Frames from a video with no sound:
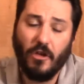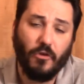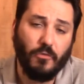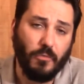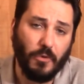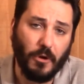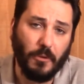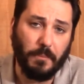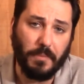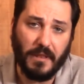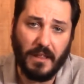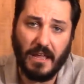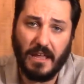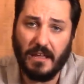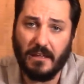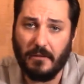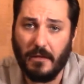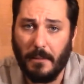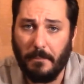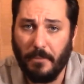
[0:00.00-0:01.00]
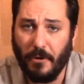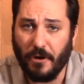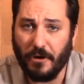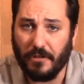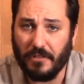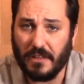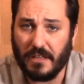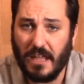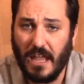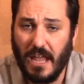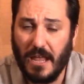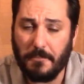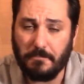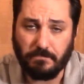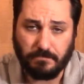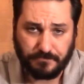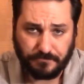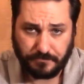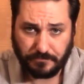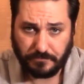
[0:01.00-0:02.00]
will play a part in the game